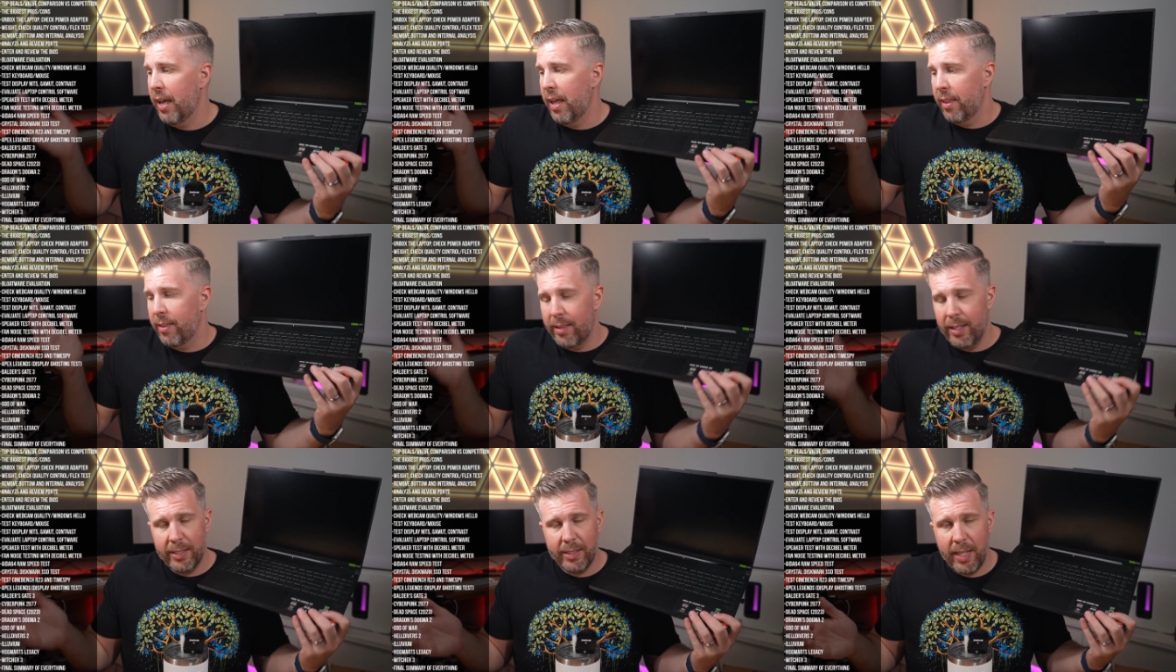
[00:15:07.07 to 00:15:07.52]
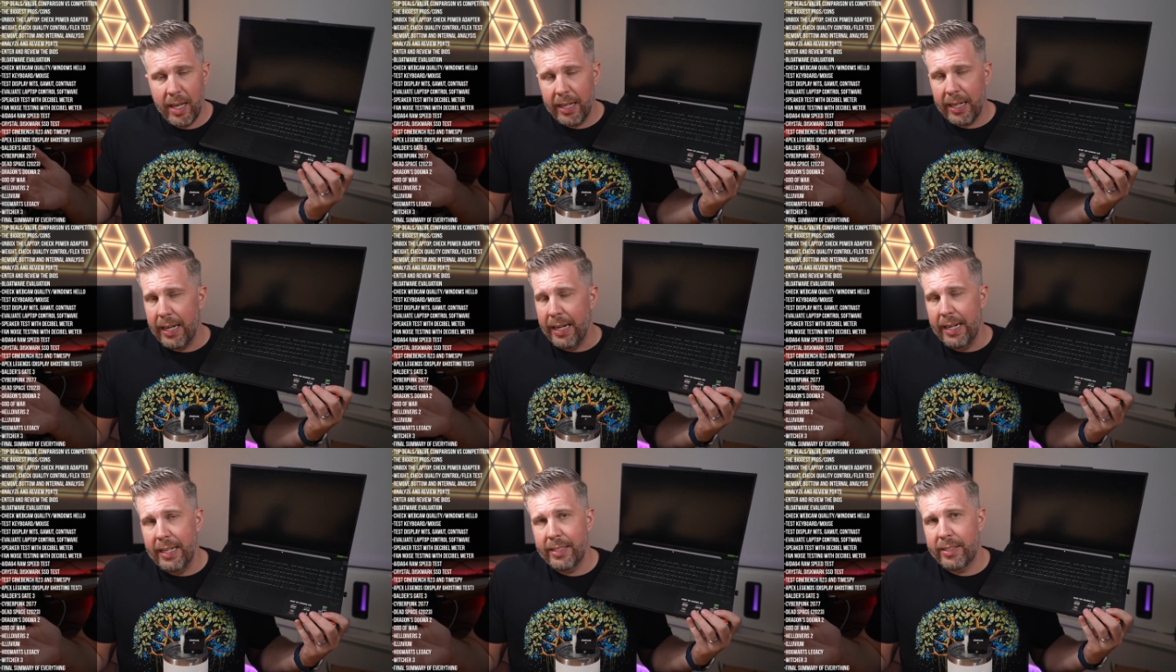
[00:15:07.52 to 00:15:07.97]
this thing
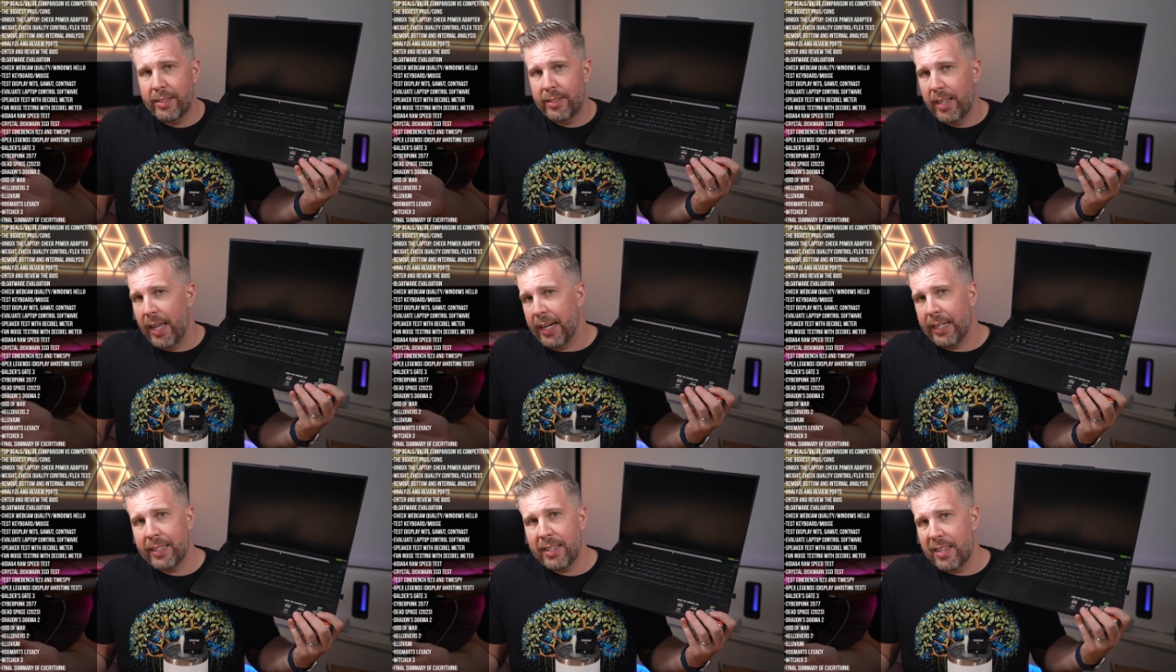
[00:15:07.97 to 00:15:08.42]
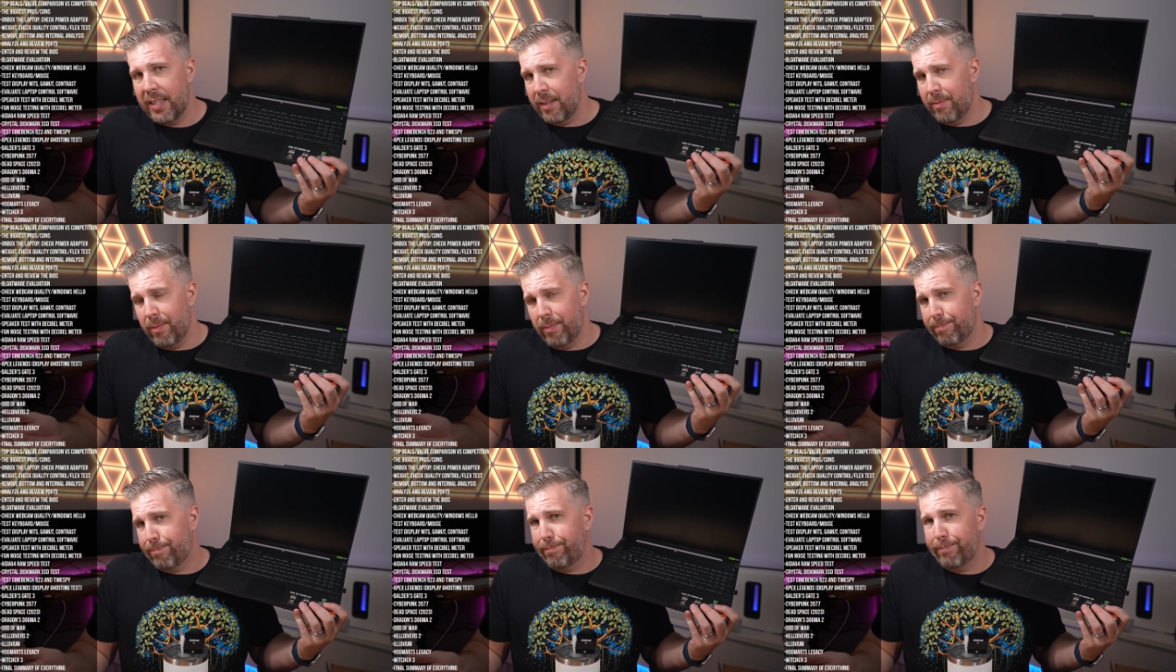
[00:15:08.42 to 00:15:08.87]
is like the,
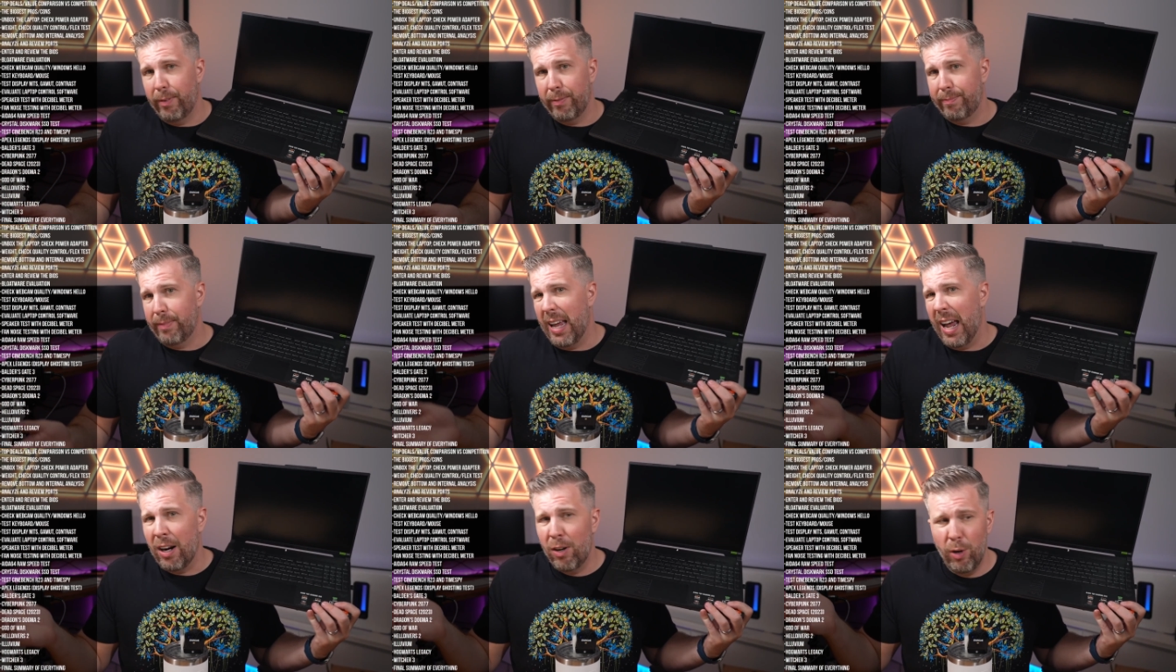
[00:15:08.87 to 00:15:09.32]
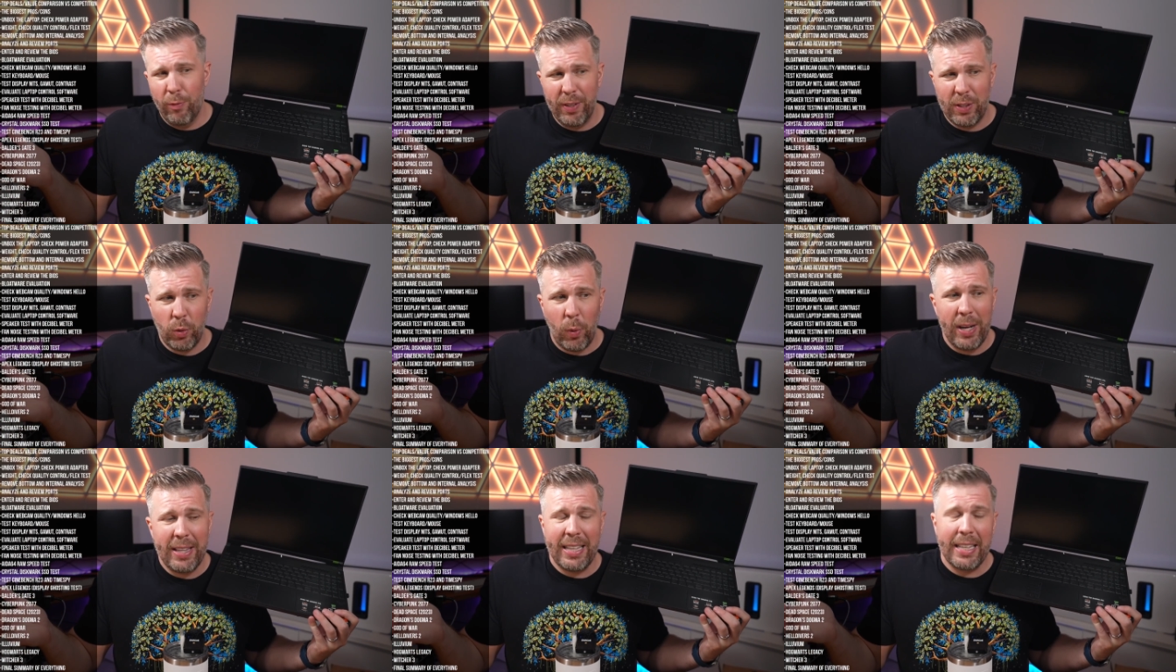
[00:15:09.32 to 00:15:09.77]
I don't know if it's
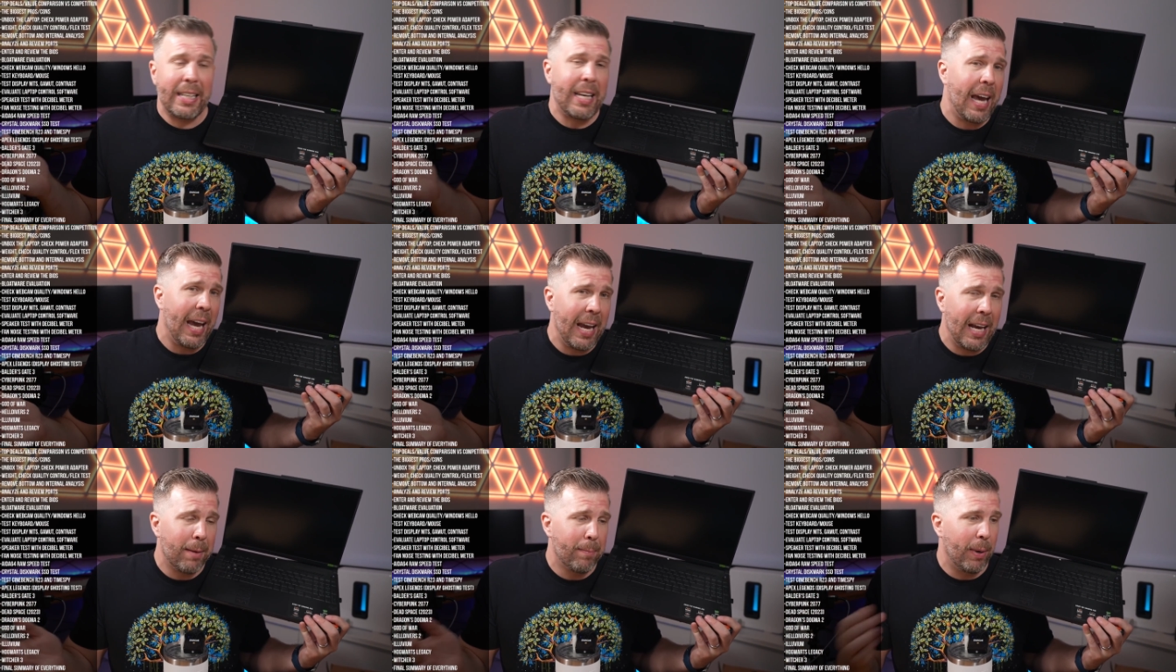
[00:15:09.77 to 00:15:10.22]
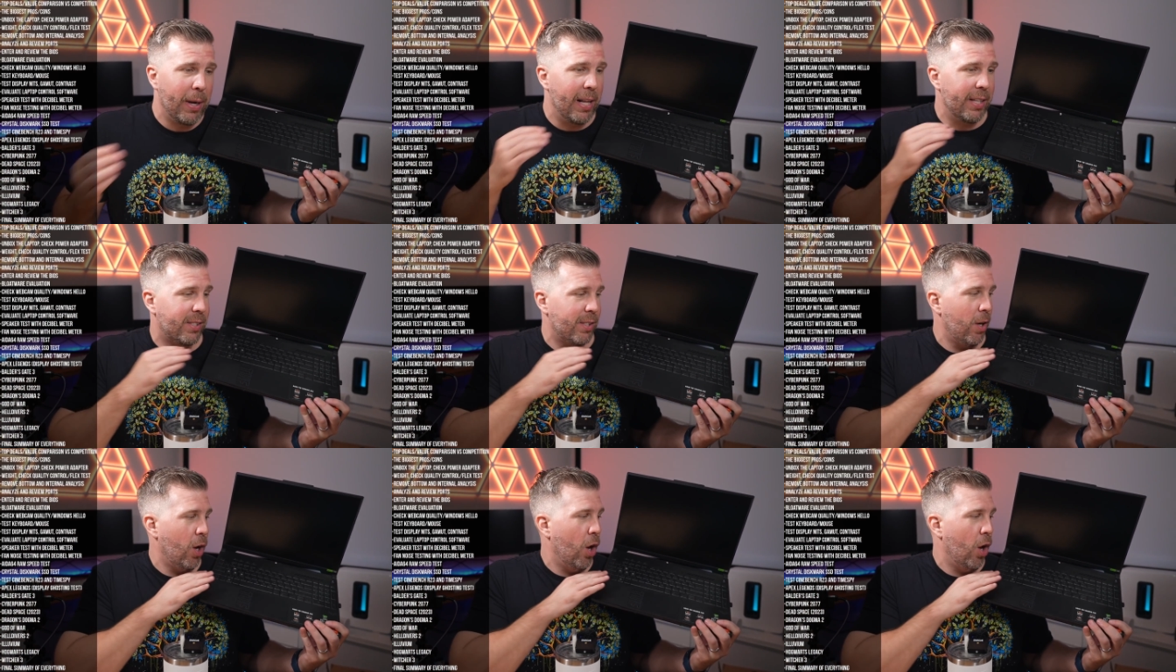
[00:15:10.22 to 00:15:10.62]
quite the king, but it's